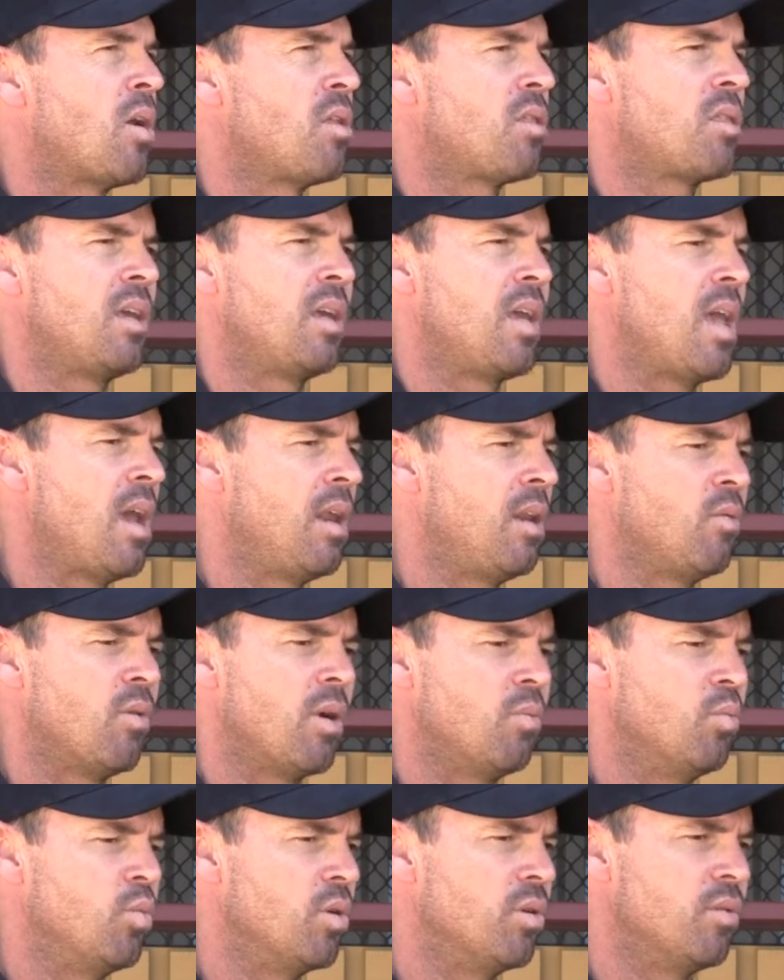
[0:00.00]
don't think
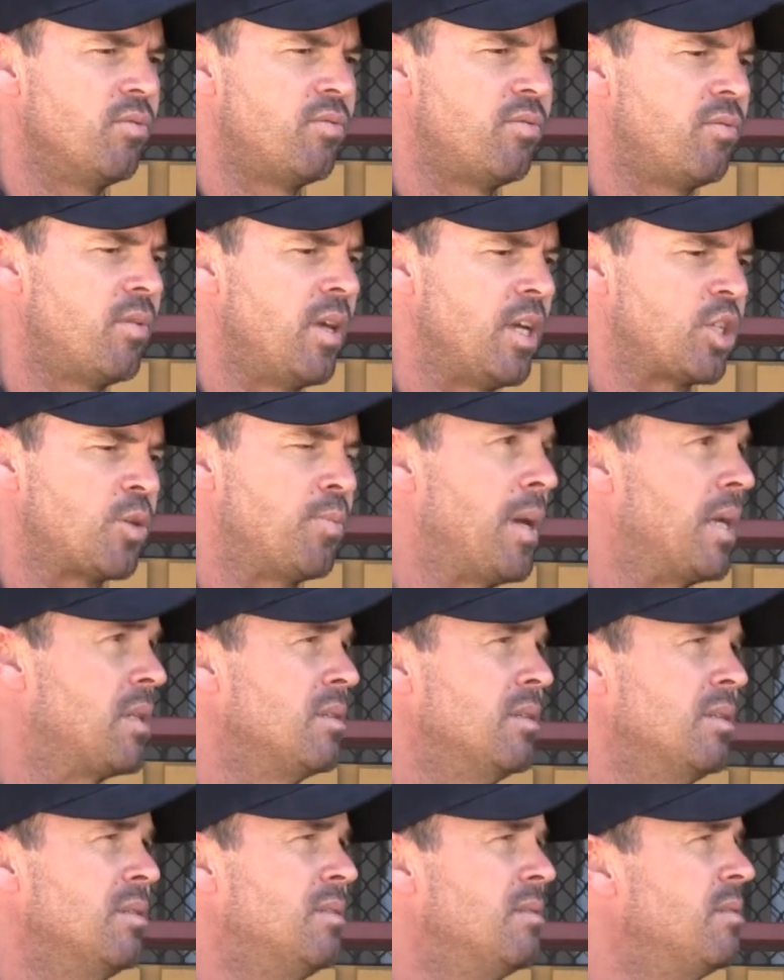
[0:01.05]
anyone would have
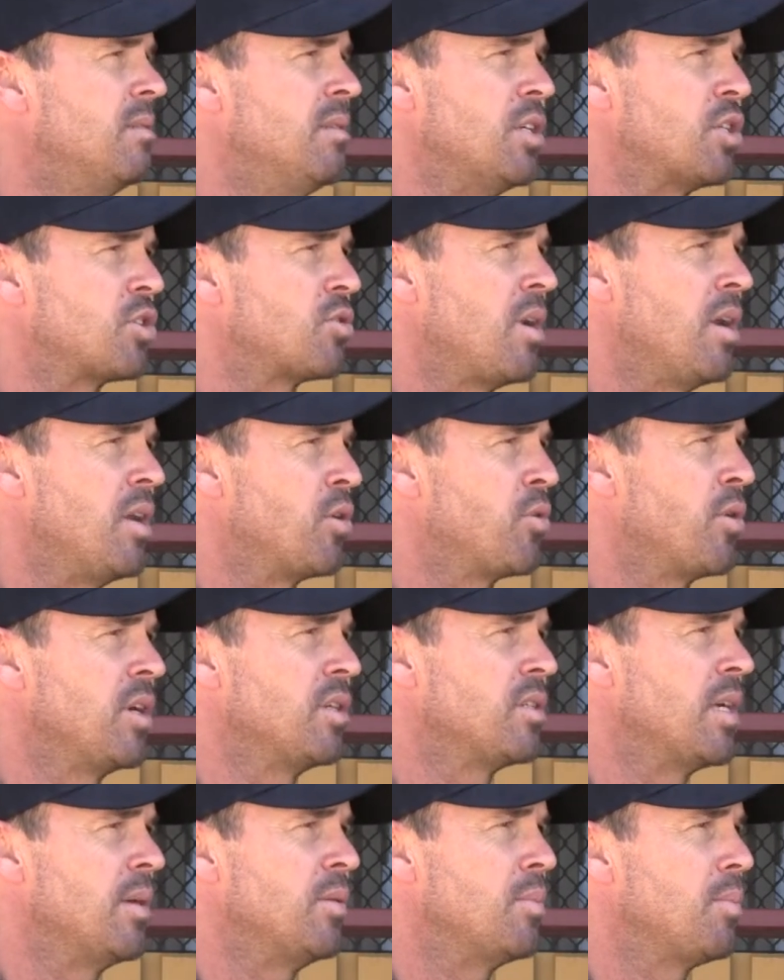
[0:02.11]
expected the Australian cricket
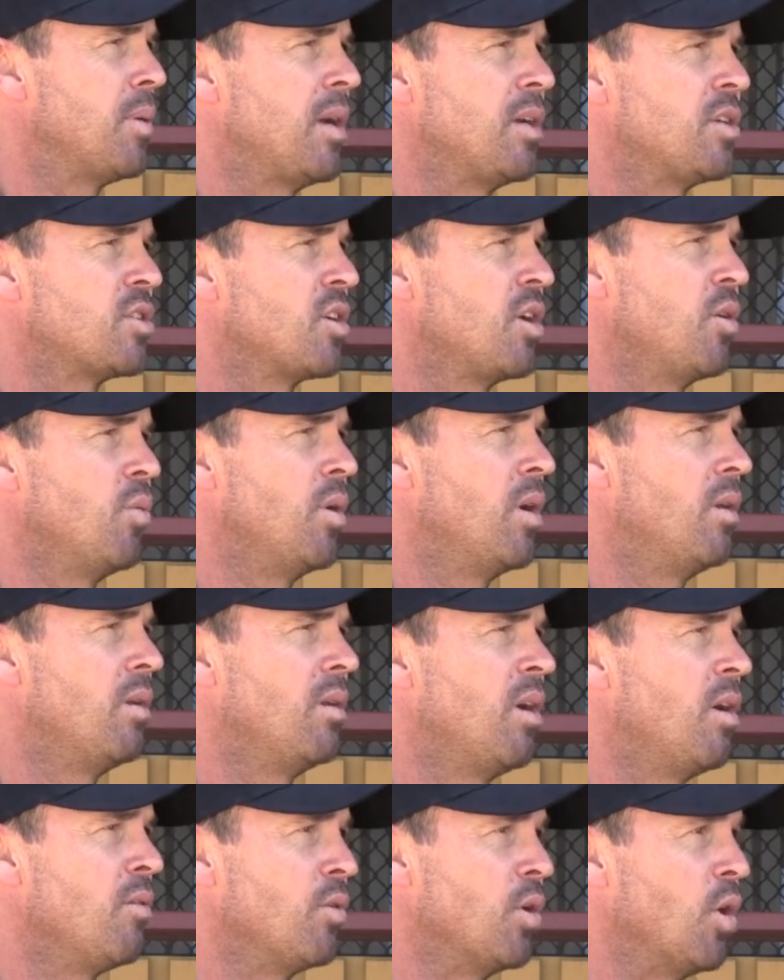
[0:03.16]
team to play so well
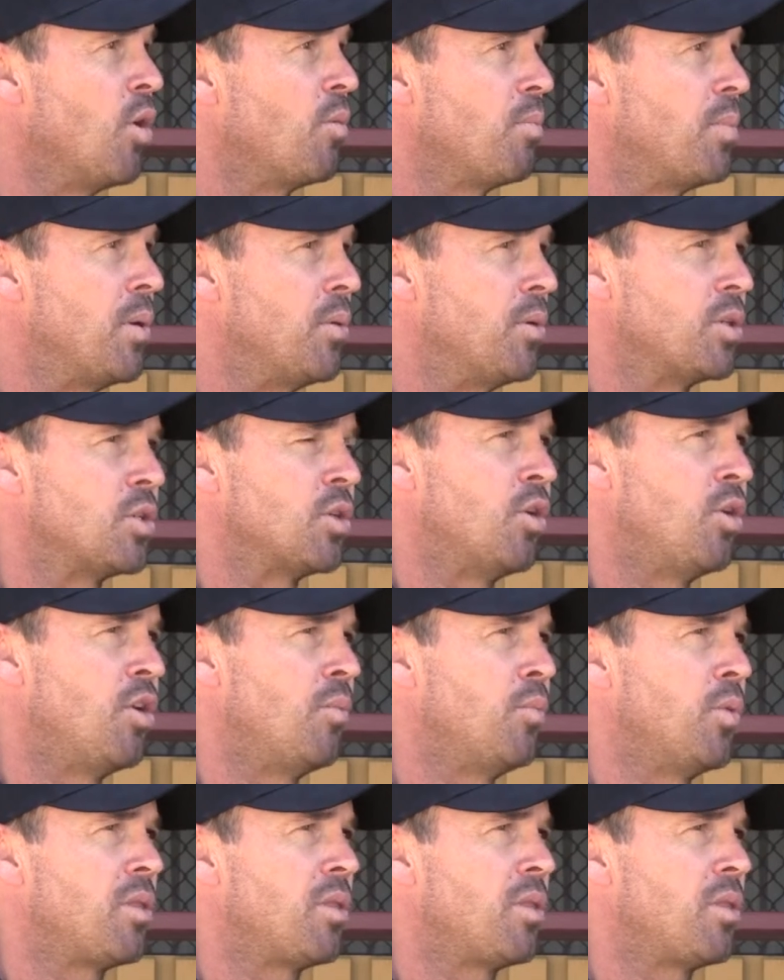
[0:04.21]
over a long period of time.